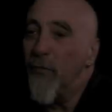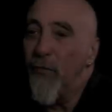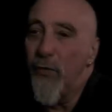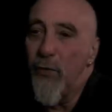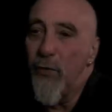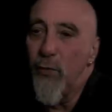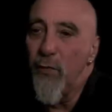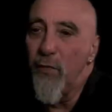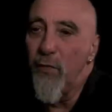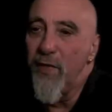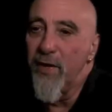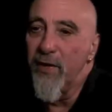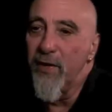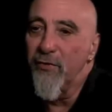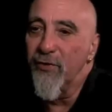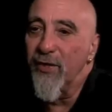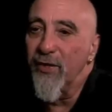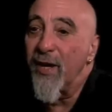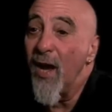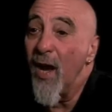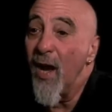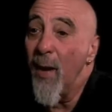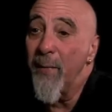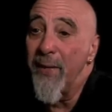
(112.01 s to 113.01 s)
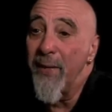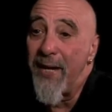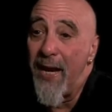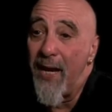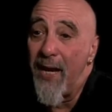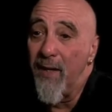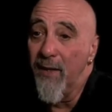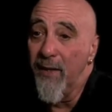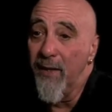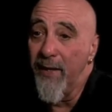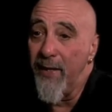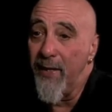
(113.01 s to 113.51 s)
view, there's a
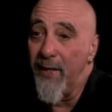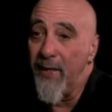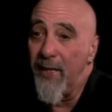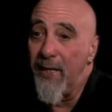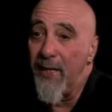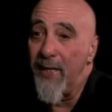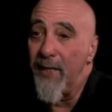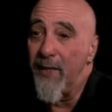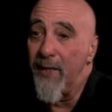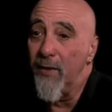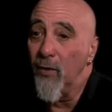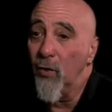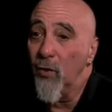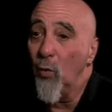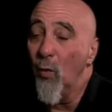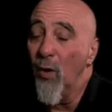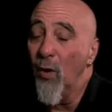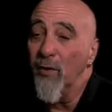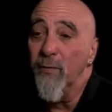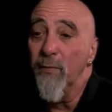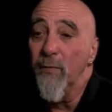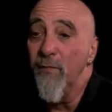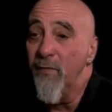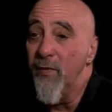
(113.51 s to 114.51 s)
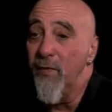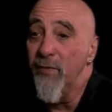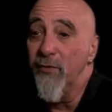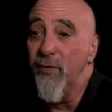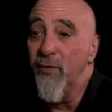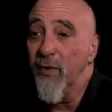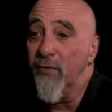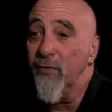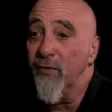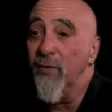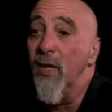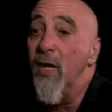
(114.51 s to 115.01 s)
commonality in quantum
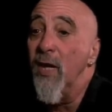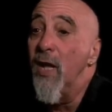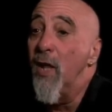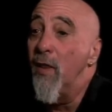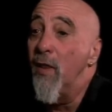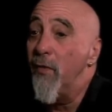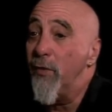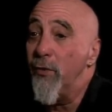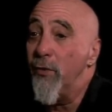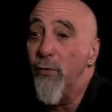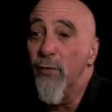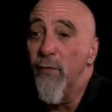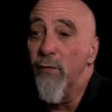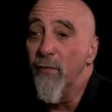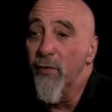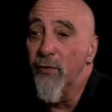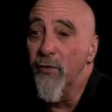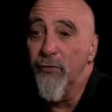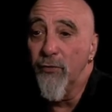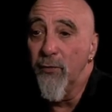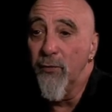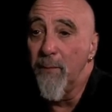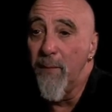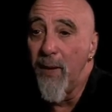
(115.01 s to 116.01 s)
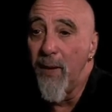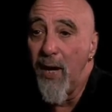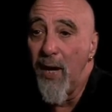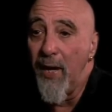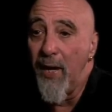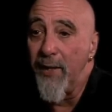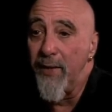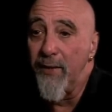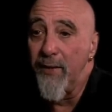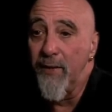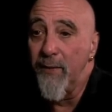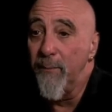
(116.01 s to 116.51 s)
physics, the universal
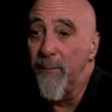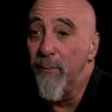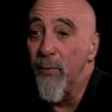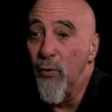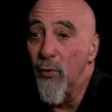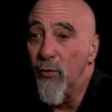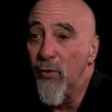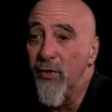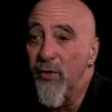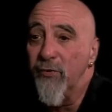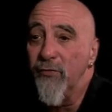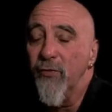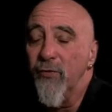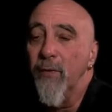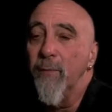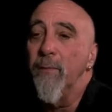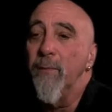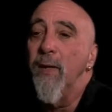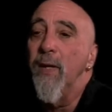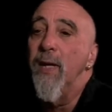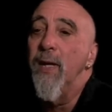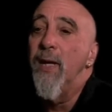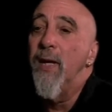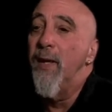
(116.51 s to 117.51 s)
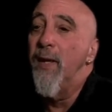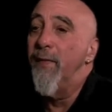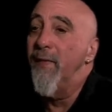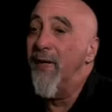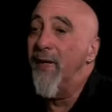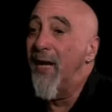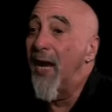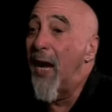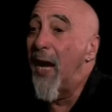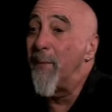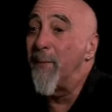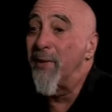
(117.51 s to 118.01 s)
mind in Buddhism, the
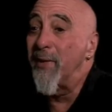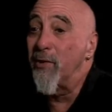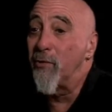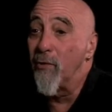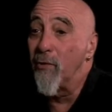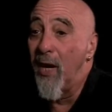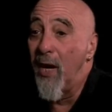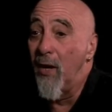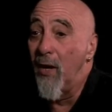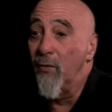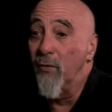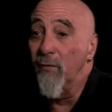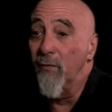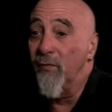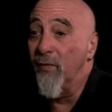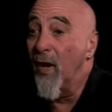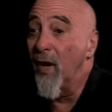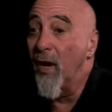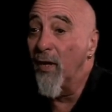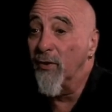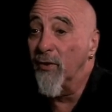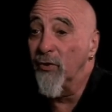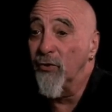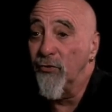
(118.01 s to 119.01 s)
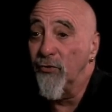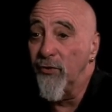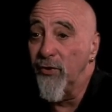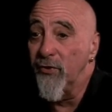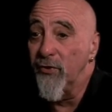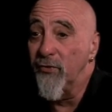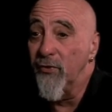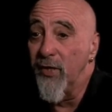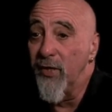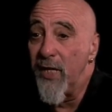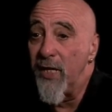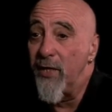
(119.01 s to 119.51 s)
common ground of
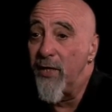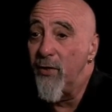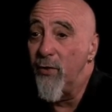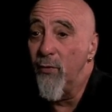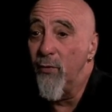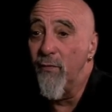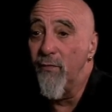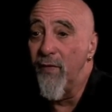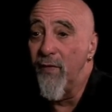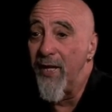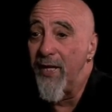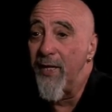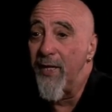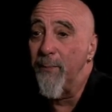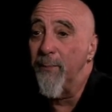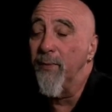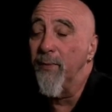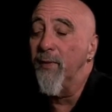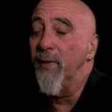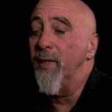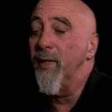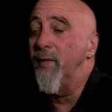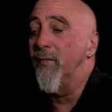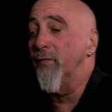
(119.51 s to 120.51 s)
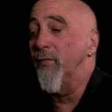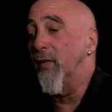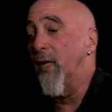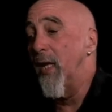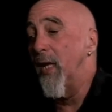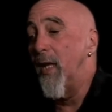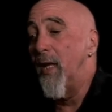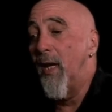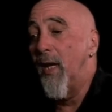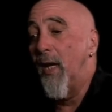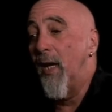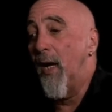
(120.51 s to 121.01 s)
consciousness in Hindu and Vedic beliefs,
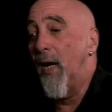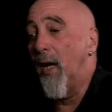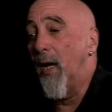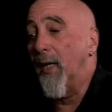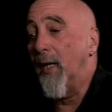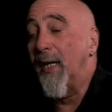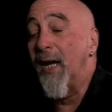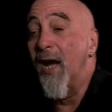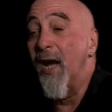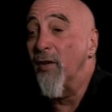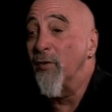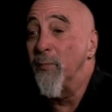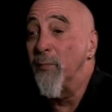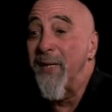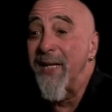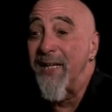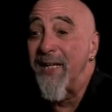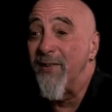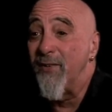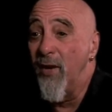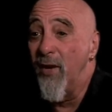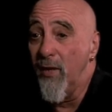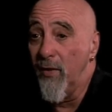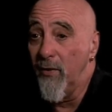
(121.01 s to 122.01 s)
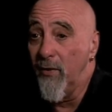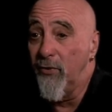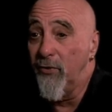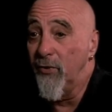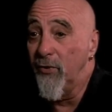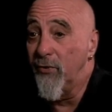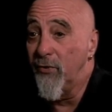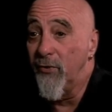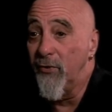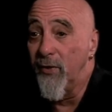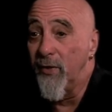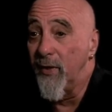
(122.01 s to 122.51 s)
cosmic
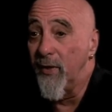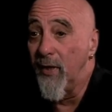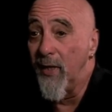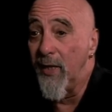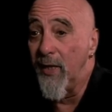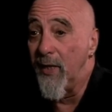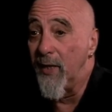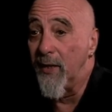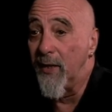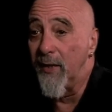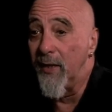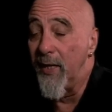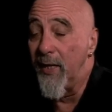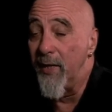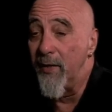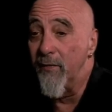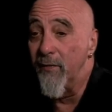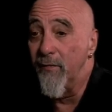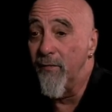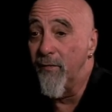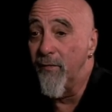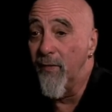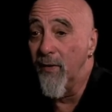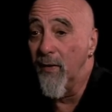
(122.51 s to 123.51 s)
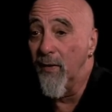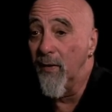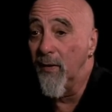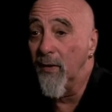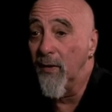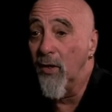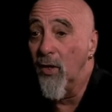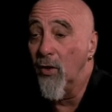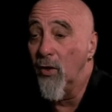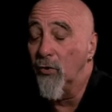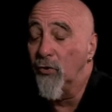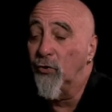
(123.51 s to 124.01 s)
intelligence in native
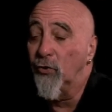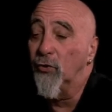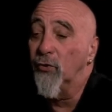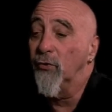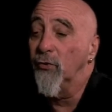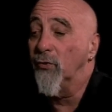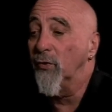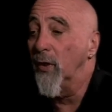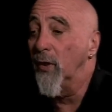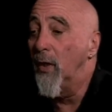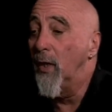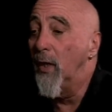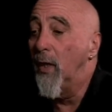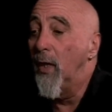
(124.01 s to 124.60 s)
cultures,